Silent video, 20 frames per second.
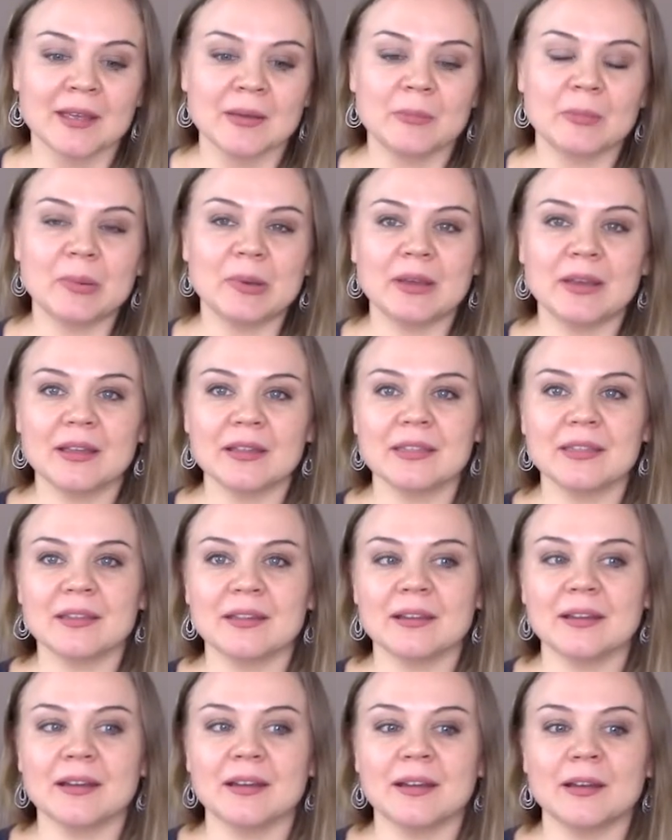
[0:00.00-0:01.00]
But
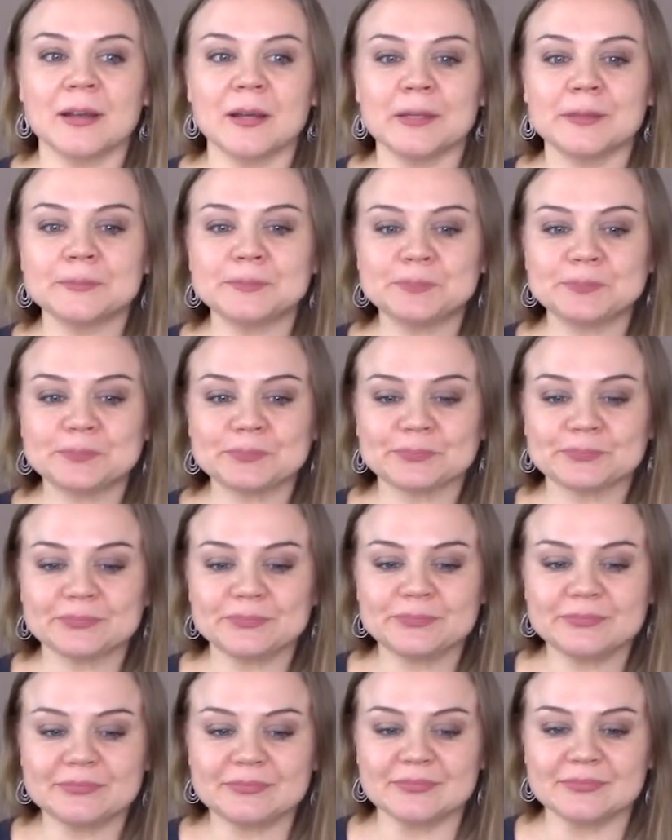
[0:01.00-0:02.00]
uh,
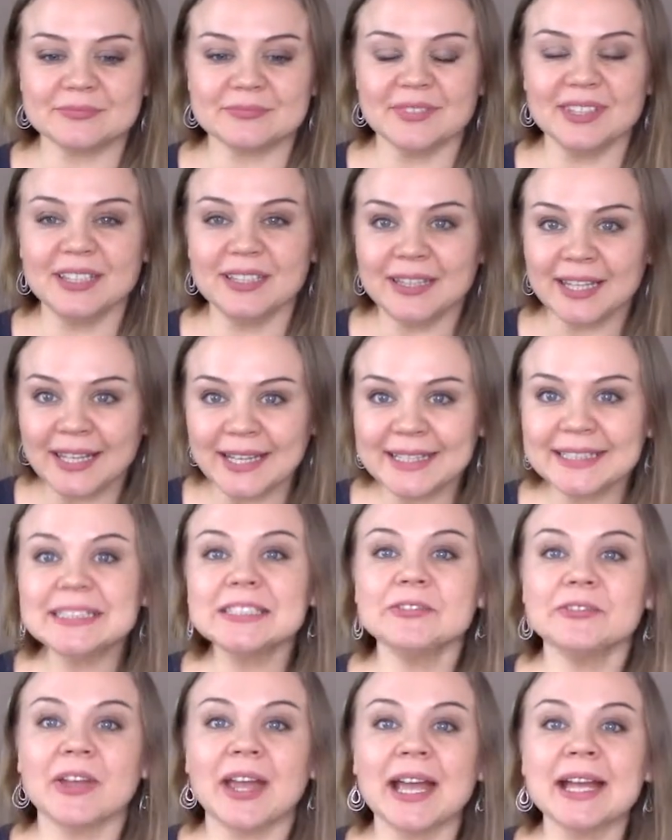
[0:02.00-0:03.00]
the
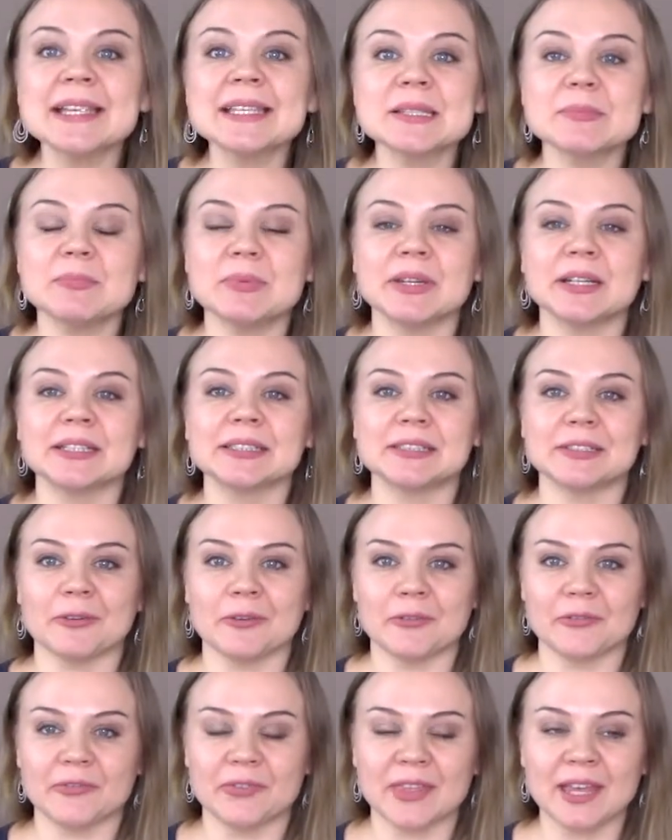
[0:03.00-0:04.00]
negative aspect
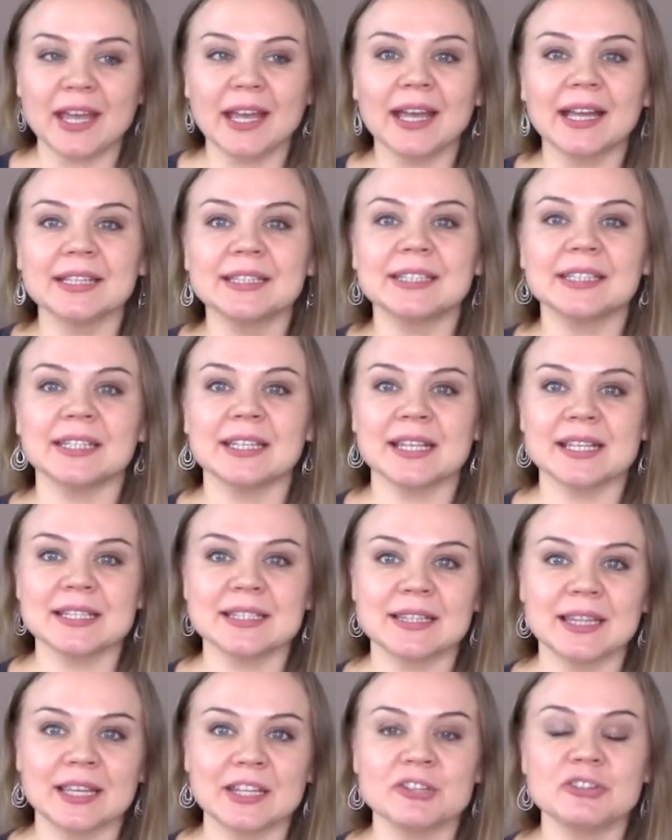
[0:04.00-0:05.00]
of that
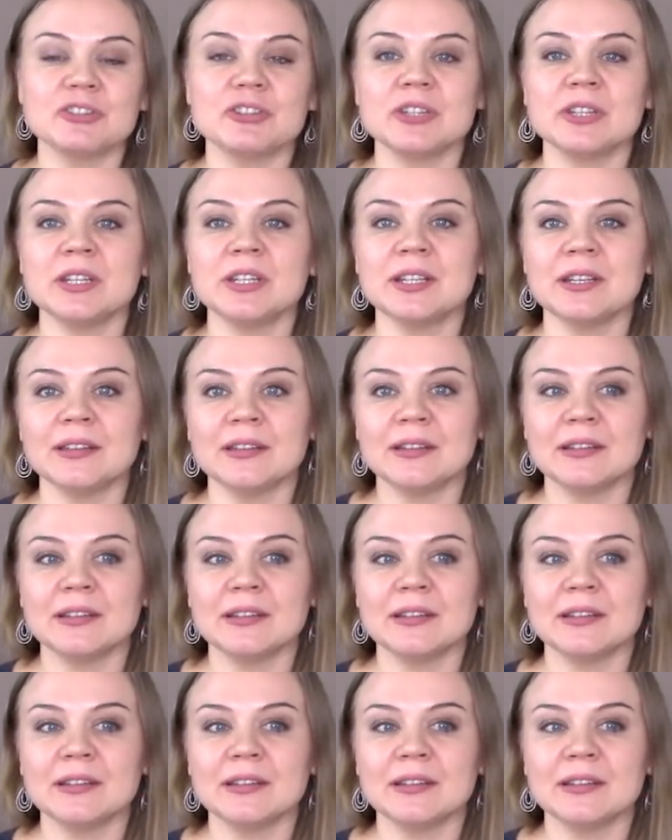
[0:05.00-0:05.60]
is that she